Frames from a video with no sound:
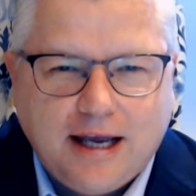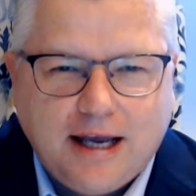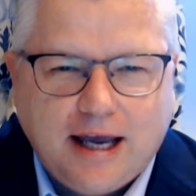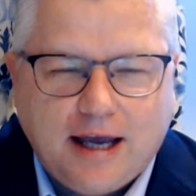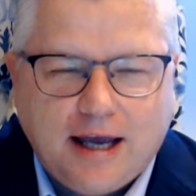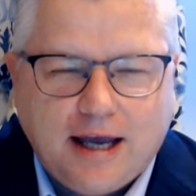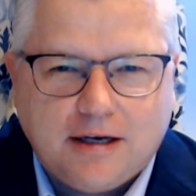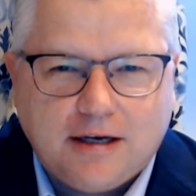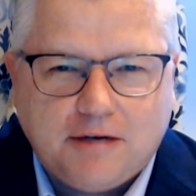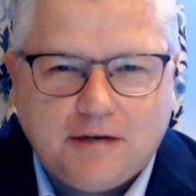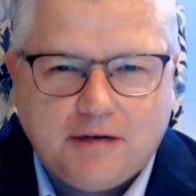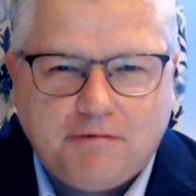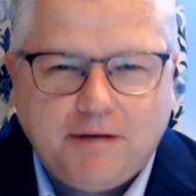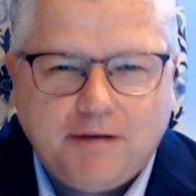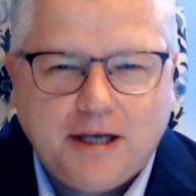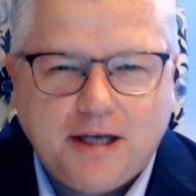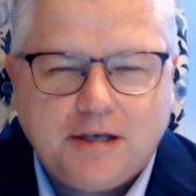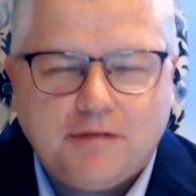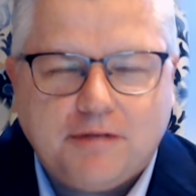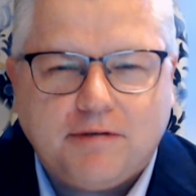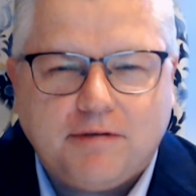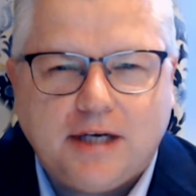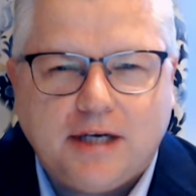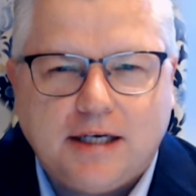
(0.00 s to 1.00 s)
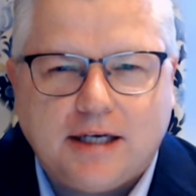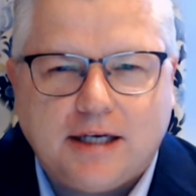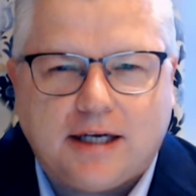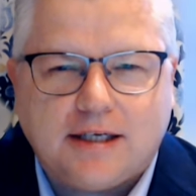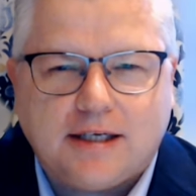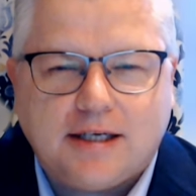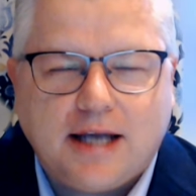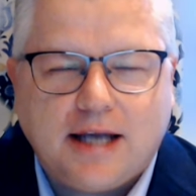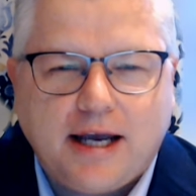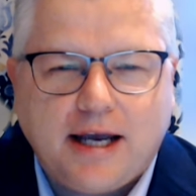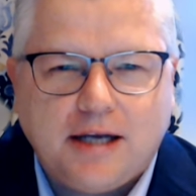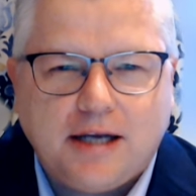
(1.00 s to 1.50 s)
and effectively
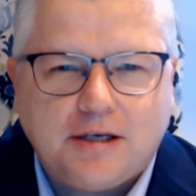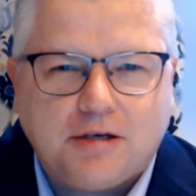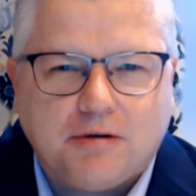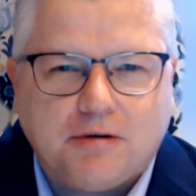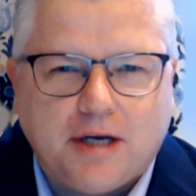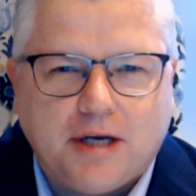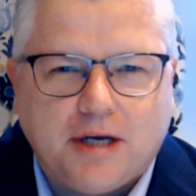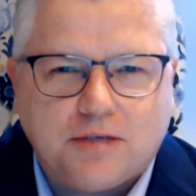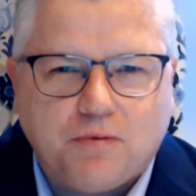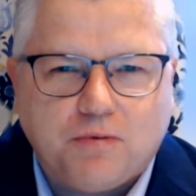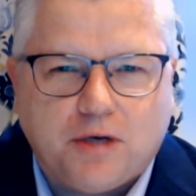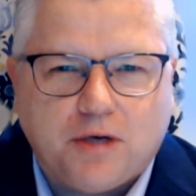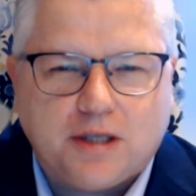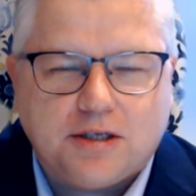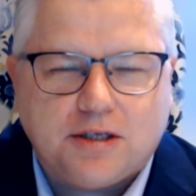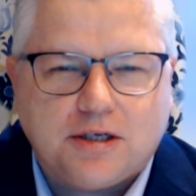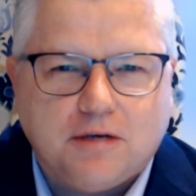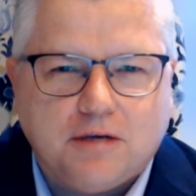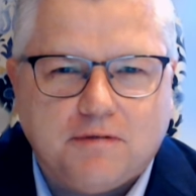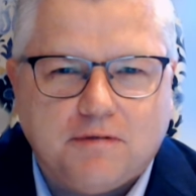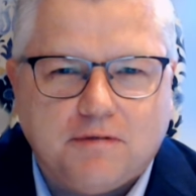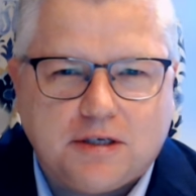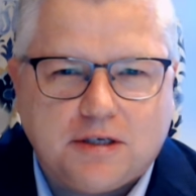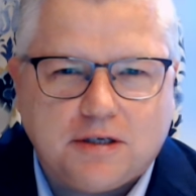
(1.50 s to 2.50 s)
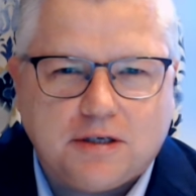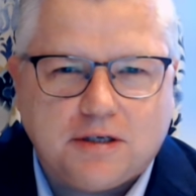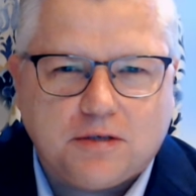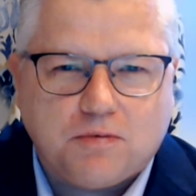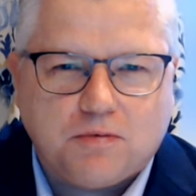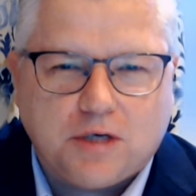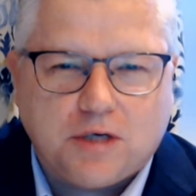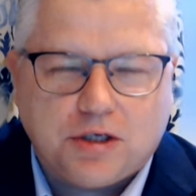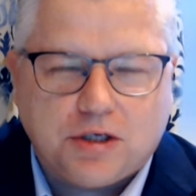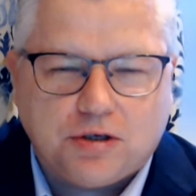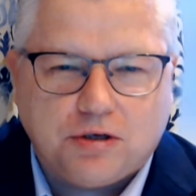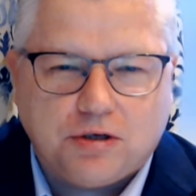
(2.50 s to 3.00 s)
dictate to us what services we
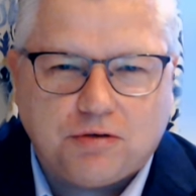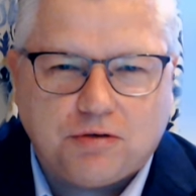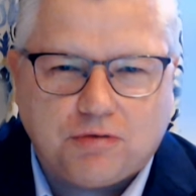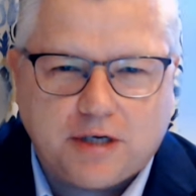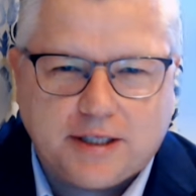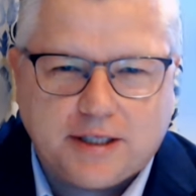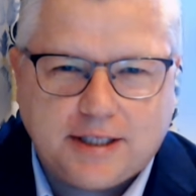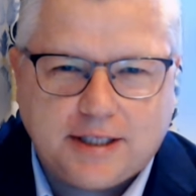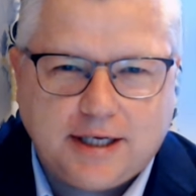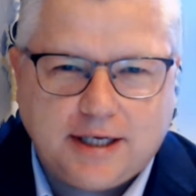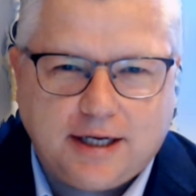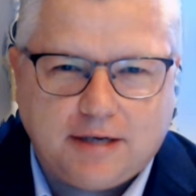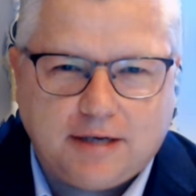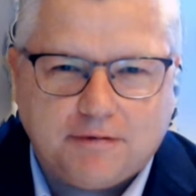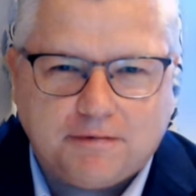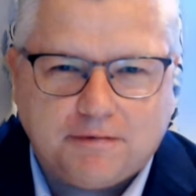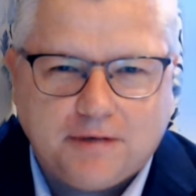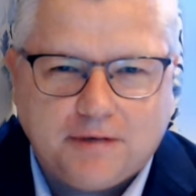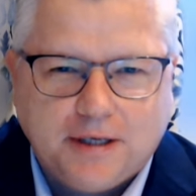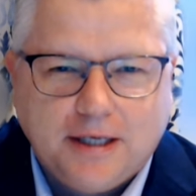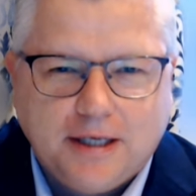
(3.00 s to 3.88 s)
should receive.